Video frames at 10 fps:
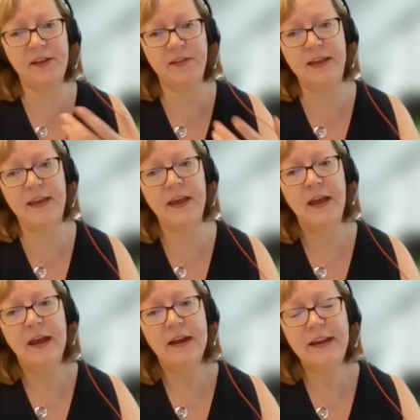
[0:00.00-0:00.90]
city
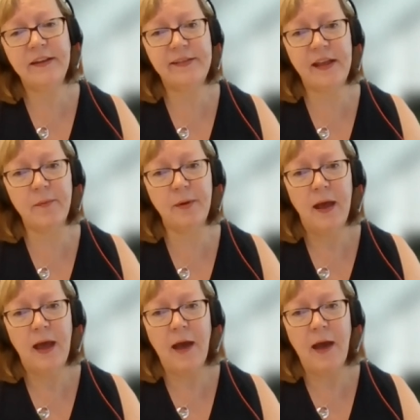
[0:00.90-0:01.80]
leadership,
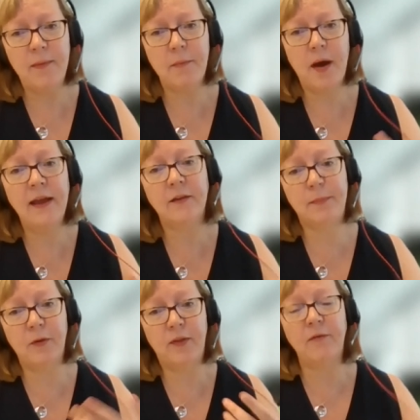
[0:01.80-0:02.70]
how it might
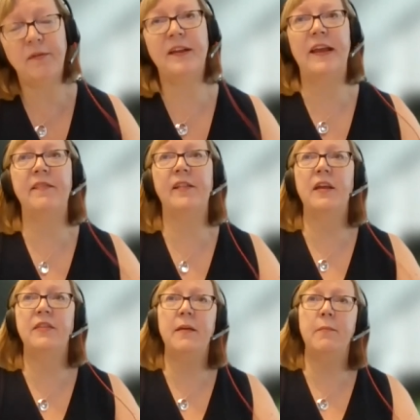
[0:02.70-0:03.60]
build that resilience. And
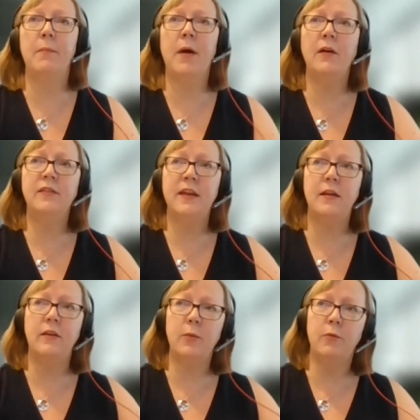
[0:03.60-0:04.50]
I think,
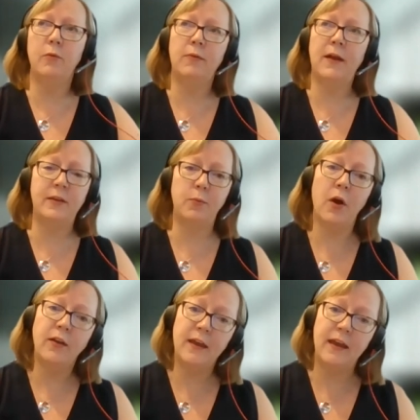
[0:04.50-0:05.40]
Martin, you were already
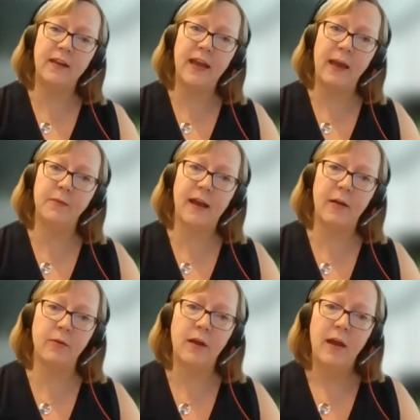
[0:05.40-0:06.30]
working in Cape
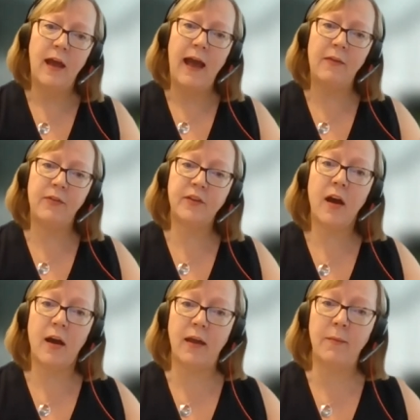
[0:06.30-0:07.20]
Town at the
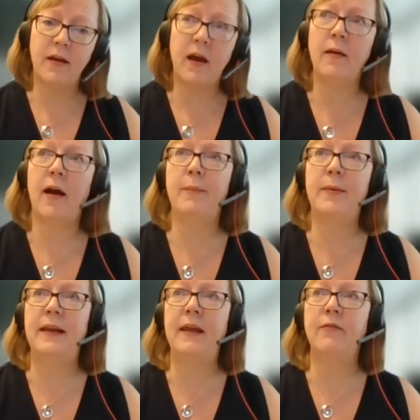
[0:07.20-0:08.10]
time, I, I, I
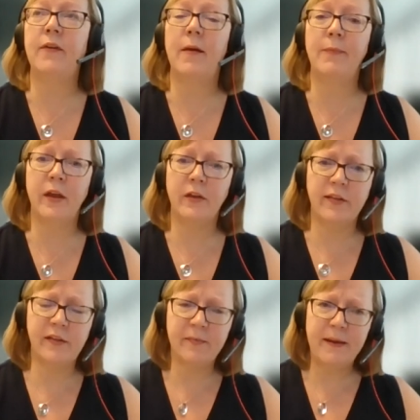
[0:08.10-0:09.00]
believe. Um, could,
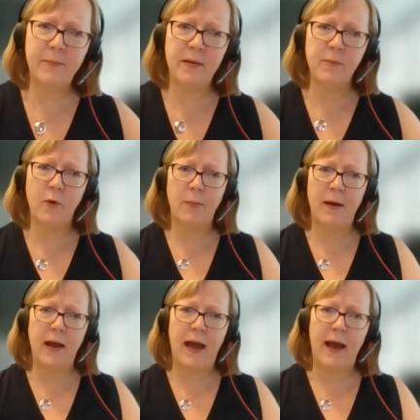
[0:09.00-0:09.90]
could you explain a bit more
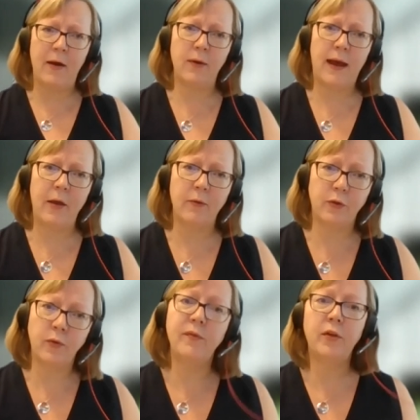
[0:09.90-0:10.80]
about how, how
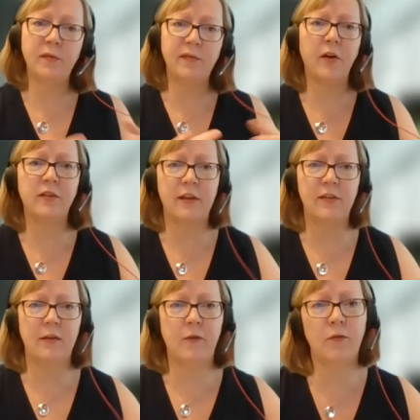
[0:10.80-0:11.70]
you, you started
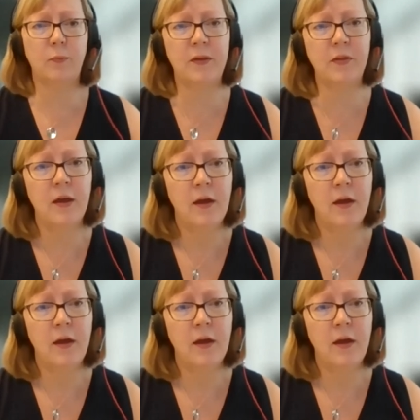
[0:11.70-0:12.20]
getting involved with